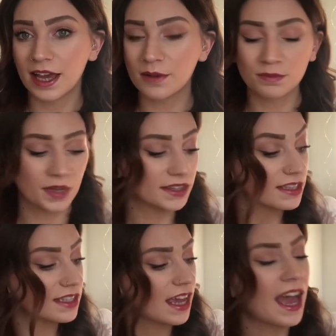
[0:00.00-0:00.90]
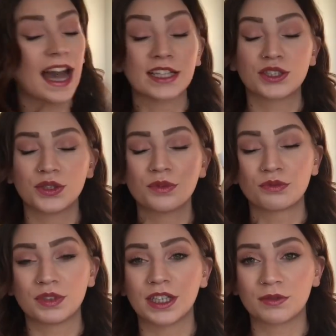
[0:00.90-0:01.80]
months, I do
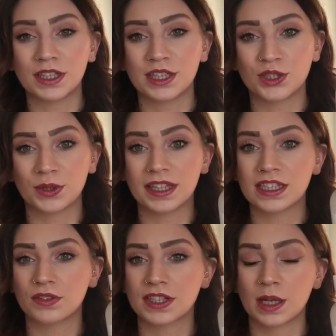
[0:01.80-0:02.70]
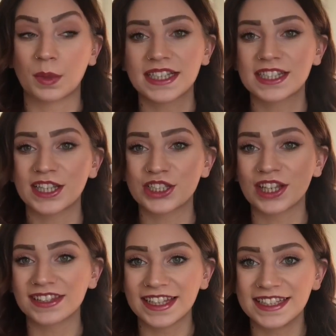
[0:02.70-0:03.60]
really, really enjoy this for summer. It's such a
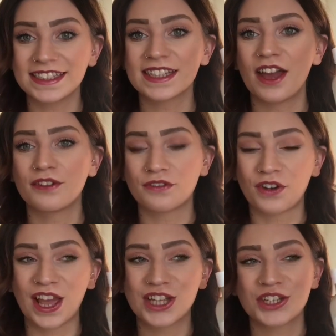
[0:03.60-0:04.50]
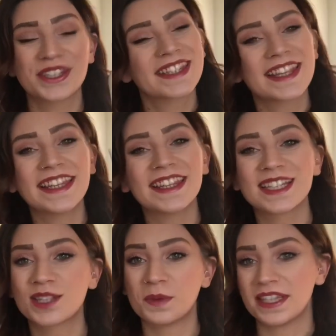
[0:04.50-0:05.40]
light, fresh, slightly
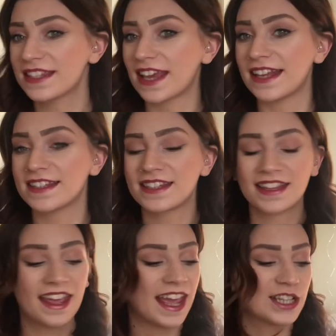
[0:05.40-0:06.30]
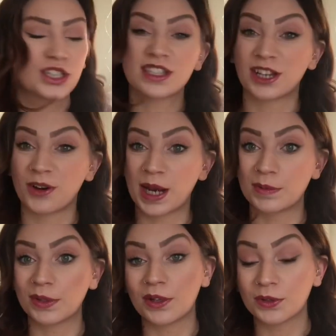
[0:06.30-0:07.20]
sweet scent. It's just
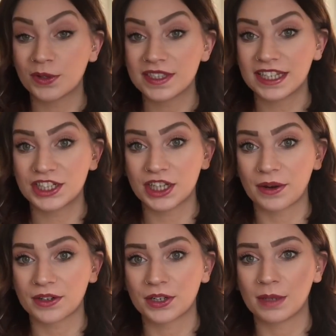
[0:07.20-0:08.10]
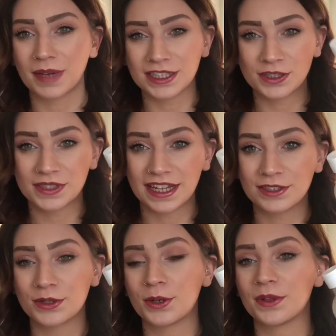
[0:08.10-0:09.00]
incredible. Although it says shower cream, I do tend to
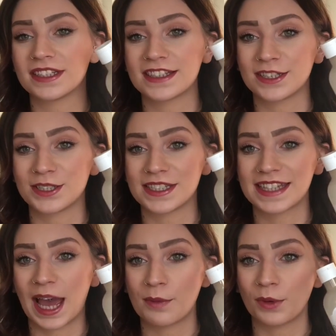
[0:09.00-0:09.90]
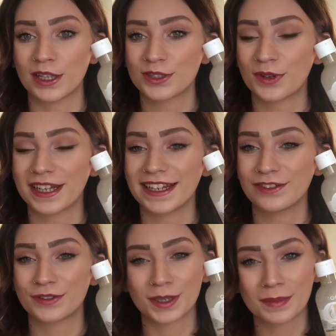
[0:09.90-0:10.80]
throw this under the tap while it's running
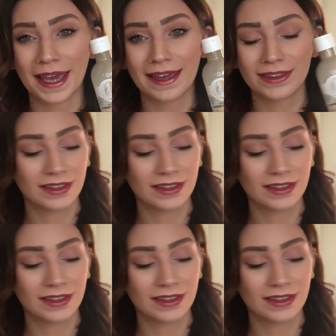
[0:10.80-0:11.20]
for a bath.